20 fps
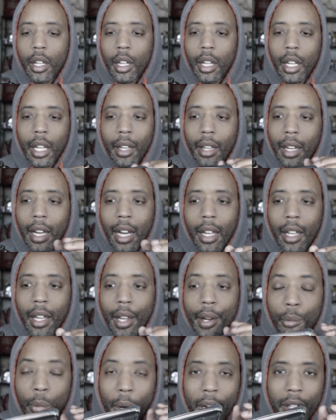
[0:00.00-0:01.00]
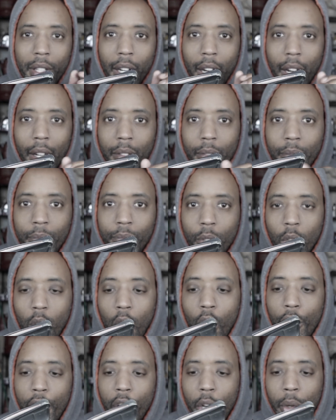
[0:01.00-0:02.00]
and not a red dot,
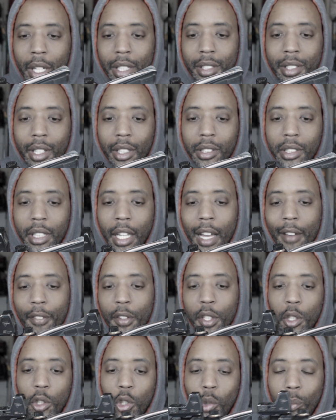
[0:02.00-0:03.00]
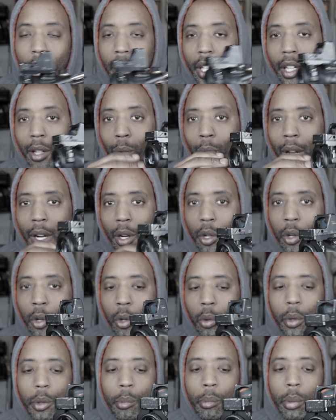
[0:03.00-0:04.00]
although it does have an illuminated
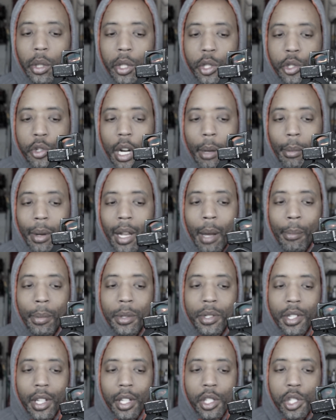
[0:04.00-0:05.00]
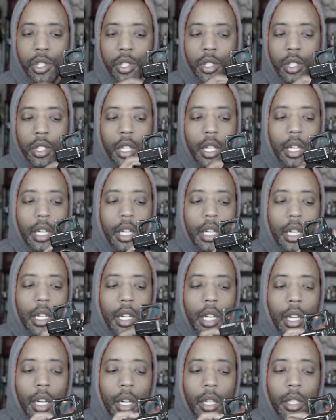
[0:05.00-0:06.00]
reticle with bullet drop compensation.
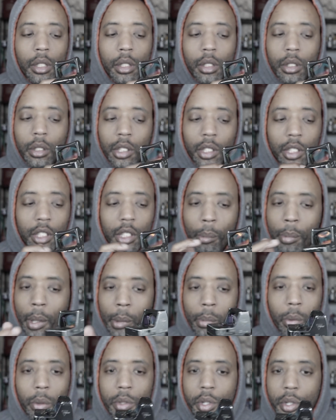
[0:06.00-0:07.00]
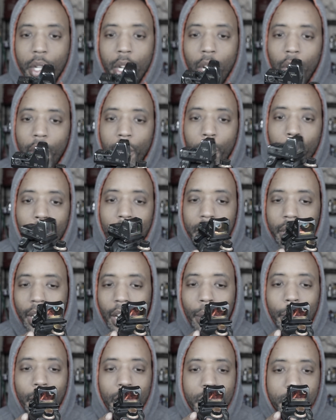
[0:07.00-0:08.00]
Some people would just call it a red
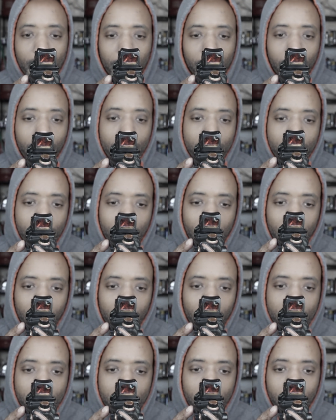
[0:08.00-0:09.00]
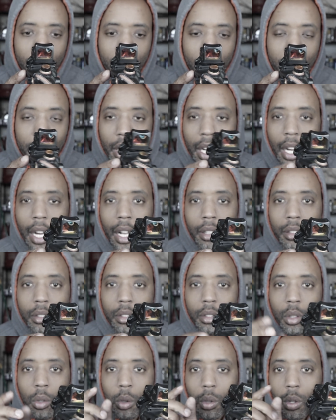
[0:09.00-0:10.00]
dot because they look inside and they see a dot
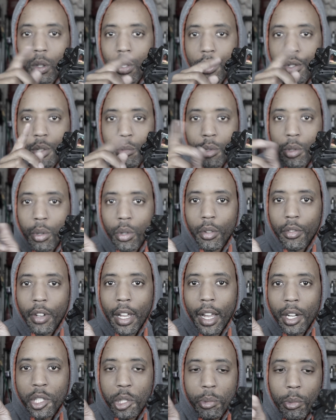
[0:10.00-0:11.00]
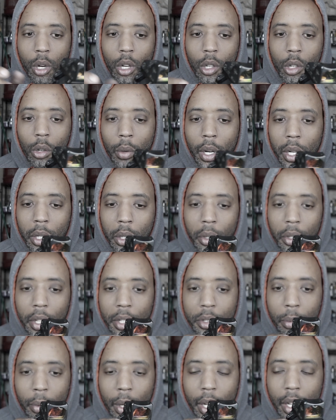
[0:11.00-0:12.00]
or some sort of hash mark or reticle
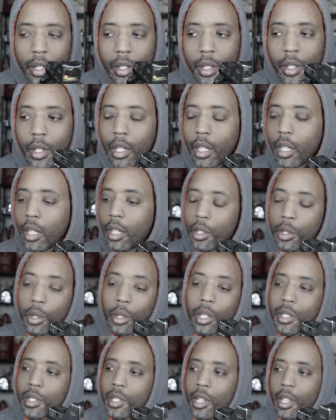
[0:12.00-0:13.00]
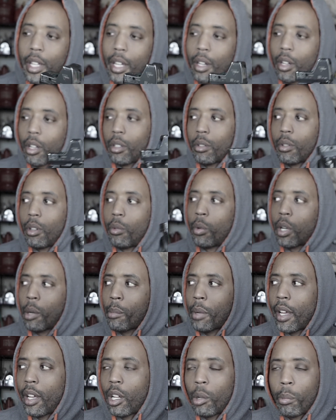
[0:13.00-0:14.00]
that's red. You can see that on one of
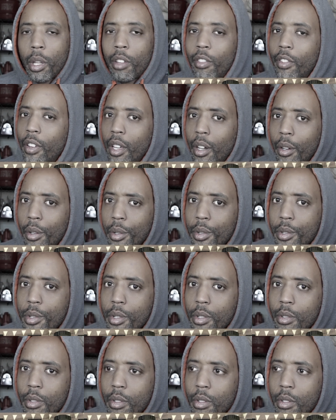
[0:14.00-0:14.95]
my LPVOs.